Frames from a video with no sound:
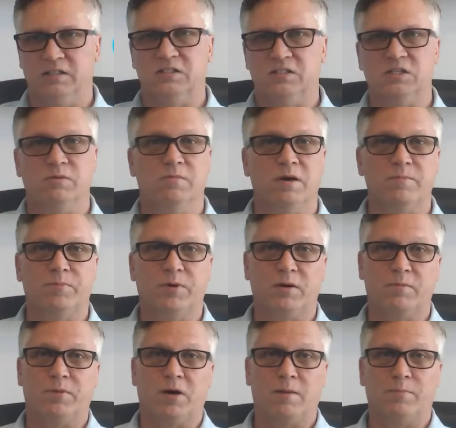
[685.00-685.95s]
cement
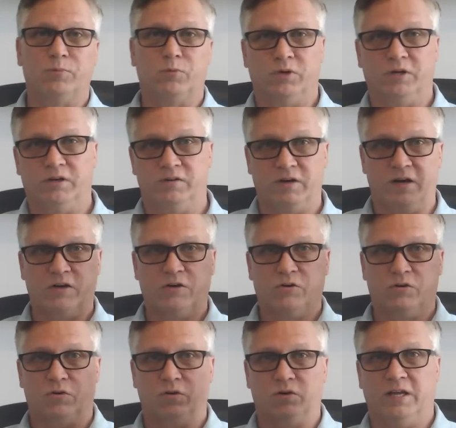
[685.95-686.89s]
pump operator out here
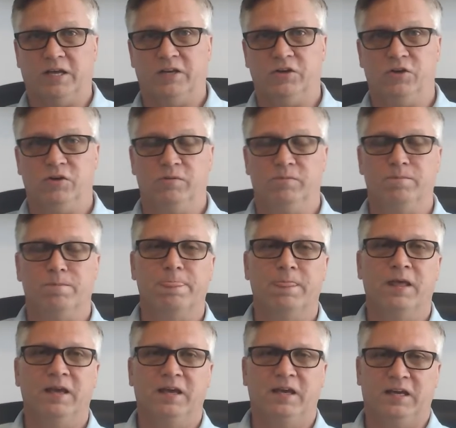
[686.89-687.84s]
in Orlando.
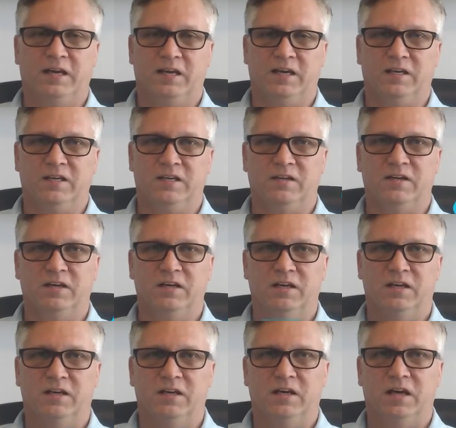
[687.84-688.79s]
And
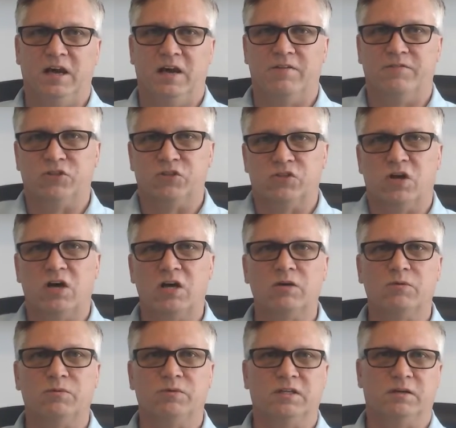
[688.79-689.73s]
after
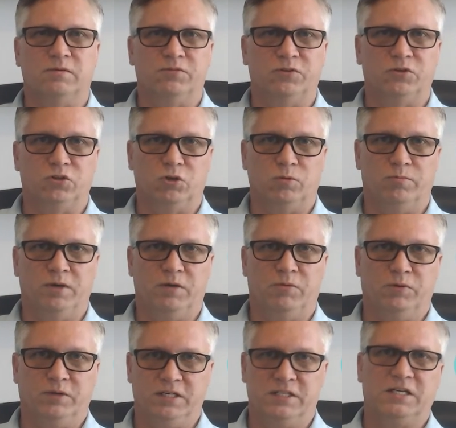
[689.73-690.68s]
talking with him for a little bit,
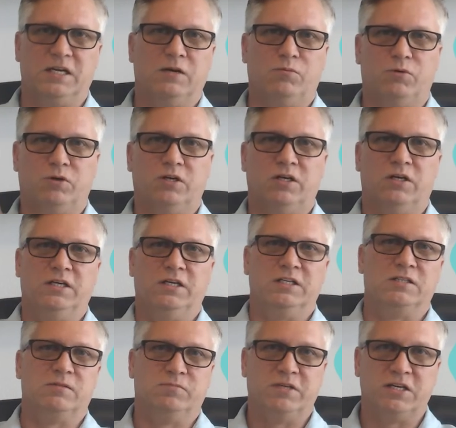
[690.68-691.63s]
we decided we we're going to get
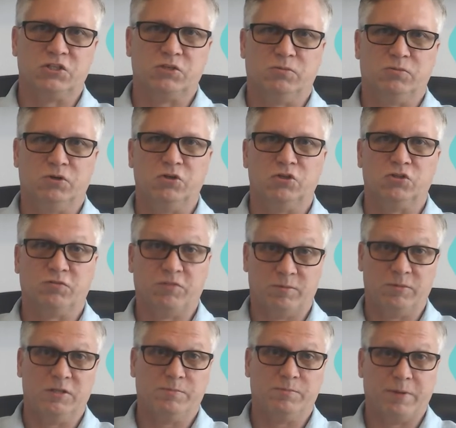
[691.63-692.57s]
some testimonials from
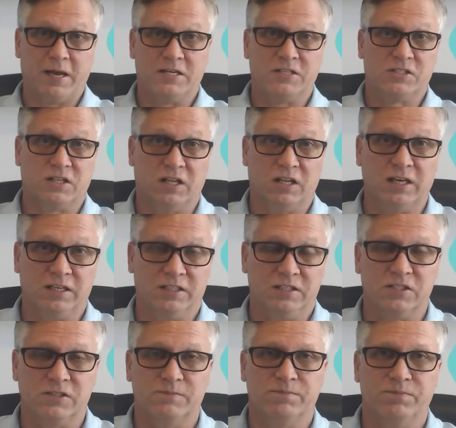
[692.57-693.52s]
his past
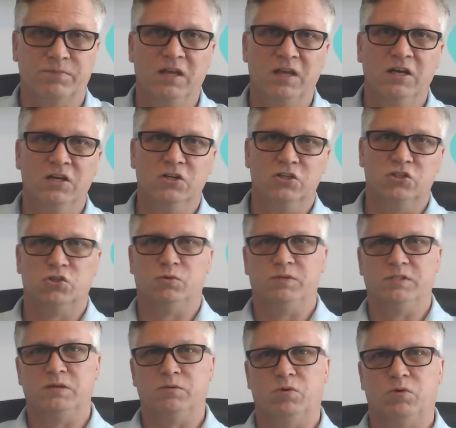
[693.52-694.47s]
clients. So we
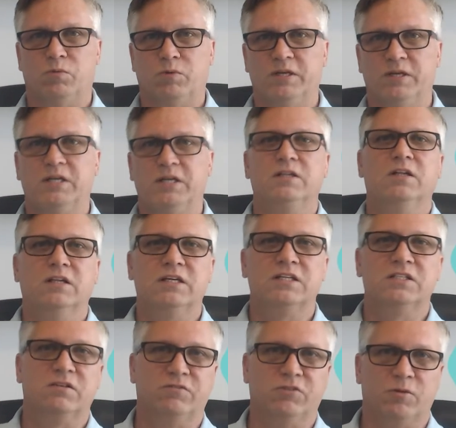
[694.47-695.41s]
said, well, we need the
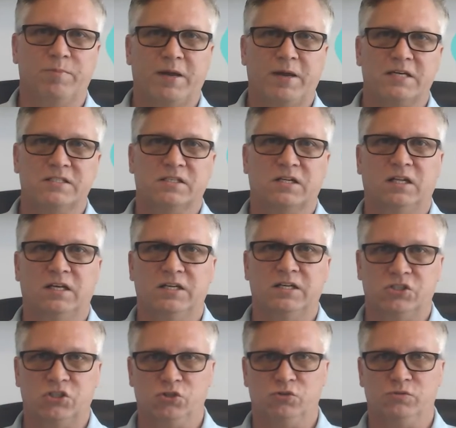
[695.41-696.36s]
list of your past
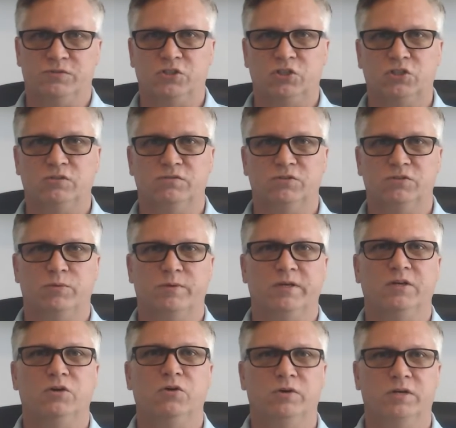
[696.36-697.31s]
clients that you've served so we
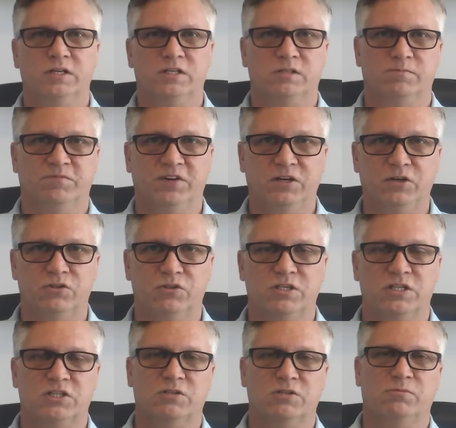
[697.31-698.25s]
can go get some video
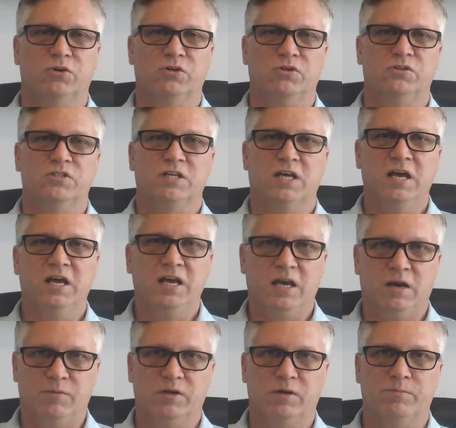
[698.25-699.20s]
testimonials
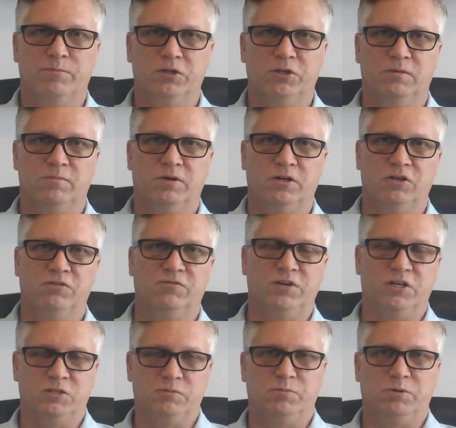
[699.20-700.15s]
and we can put them on your
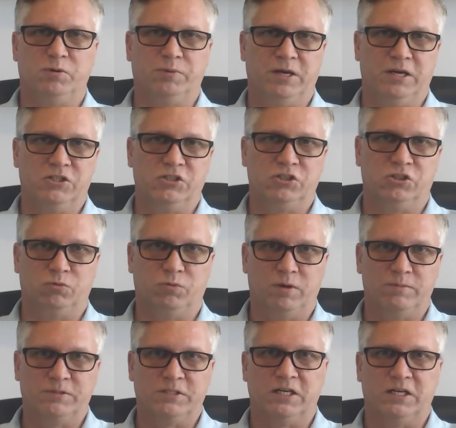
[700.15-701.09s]
Facebook page and your
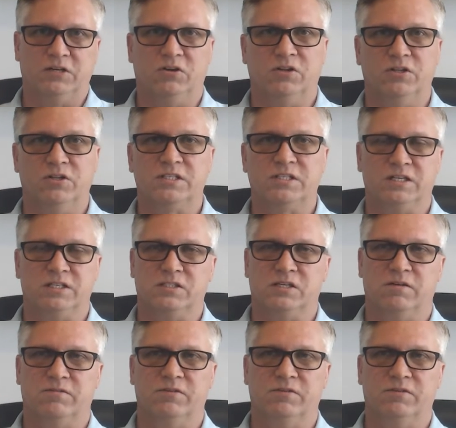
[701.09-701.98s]
website and all this kind of stuff